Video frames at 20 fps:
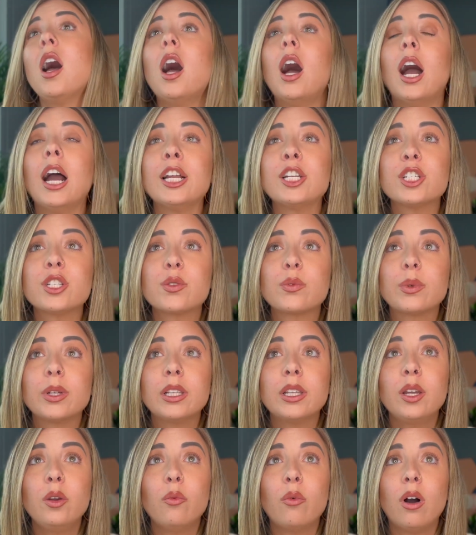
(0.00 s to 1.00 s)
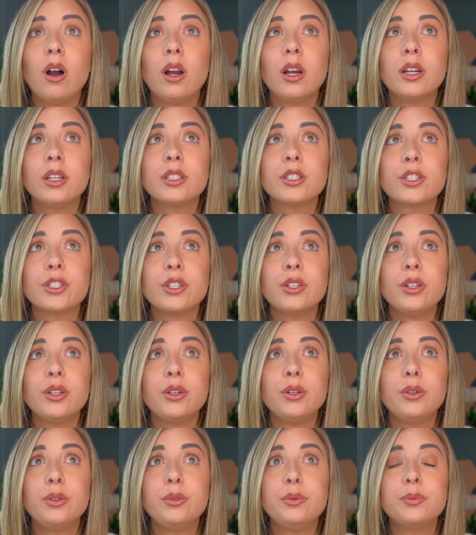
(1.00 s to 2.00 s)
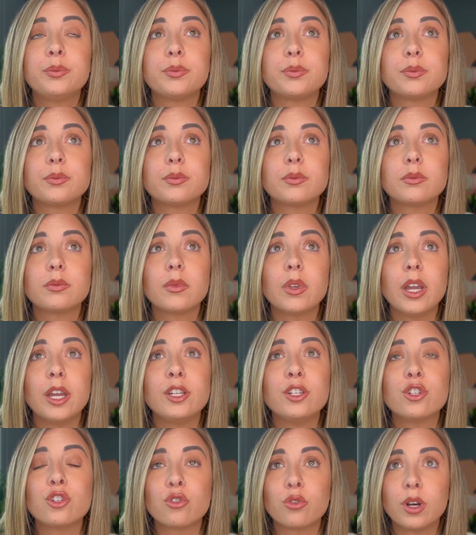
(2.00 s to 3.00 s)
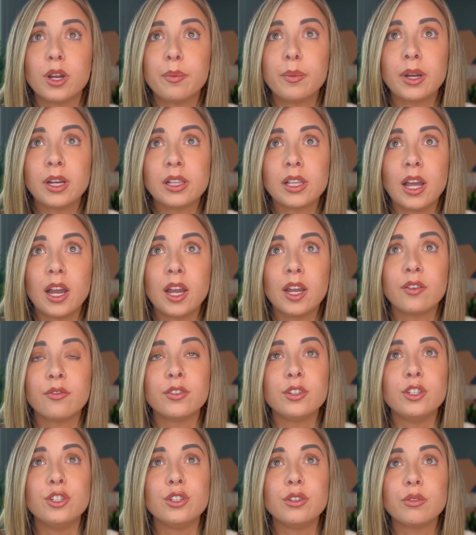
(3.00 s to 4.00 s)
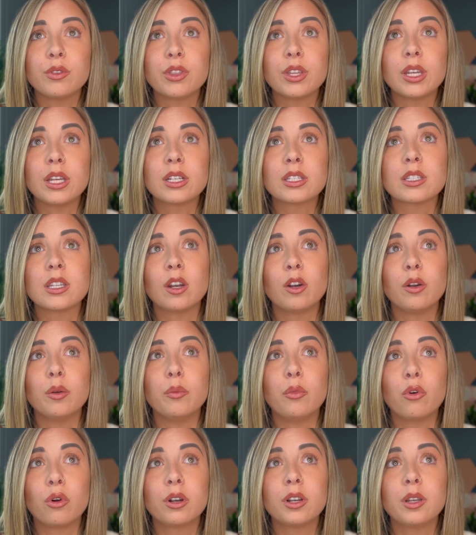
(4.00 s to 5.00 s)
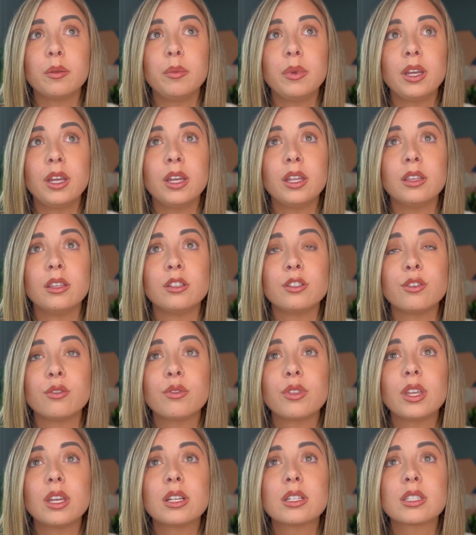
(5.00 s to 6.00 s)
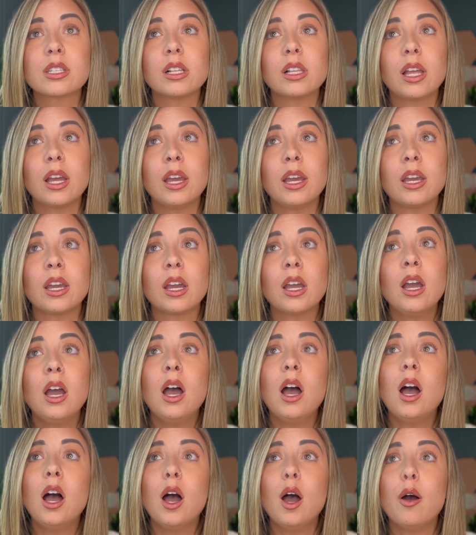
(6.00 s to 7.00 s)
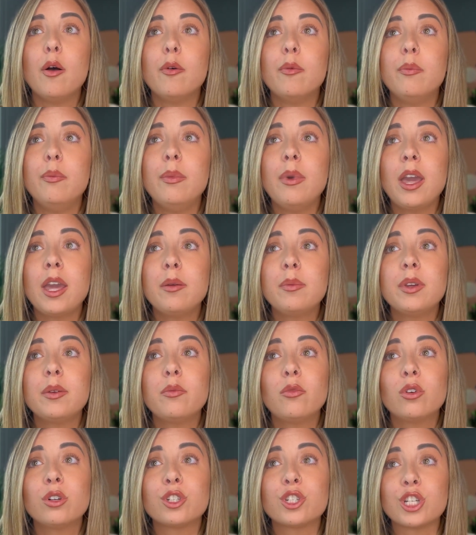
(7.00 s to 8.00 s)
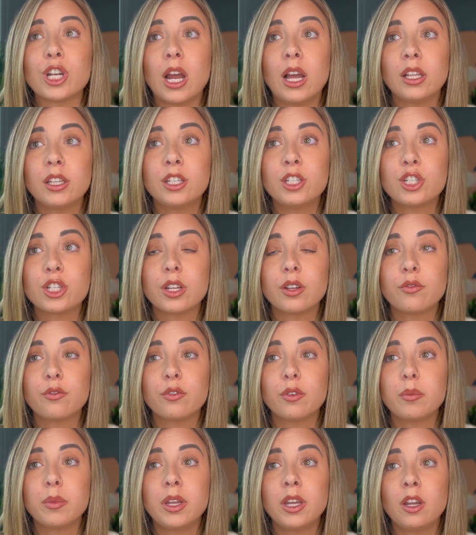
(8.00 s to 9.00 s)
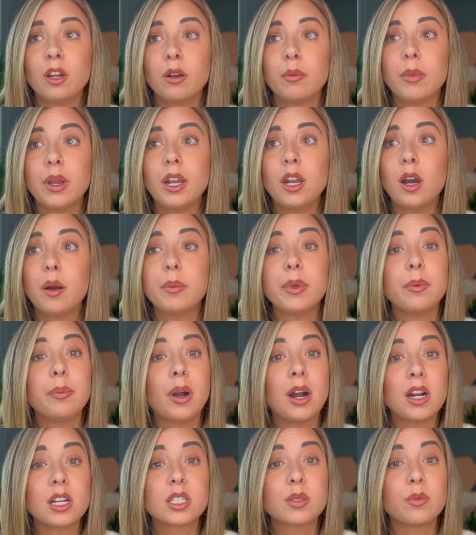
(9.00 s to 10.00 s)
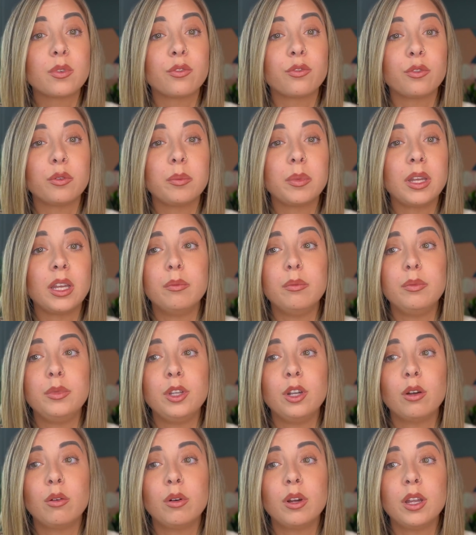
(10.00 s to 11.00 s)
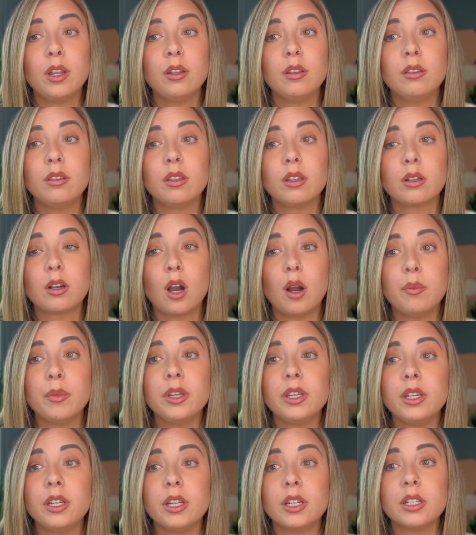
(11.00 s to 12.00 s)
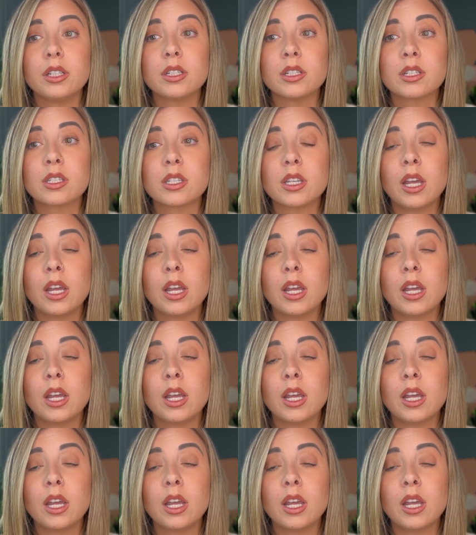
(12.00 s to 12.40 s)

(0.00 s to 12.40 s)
I just really want to enjoy my life and do things that are important to me, and do things that like may be more challenging for me or may not be possible for me, you know, in the coming years.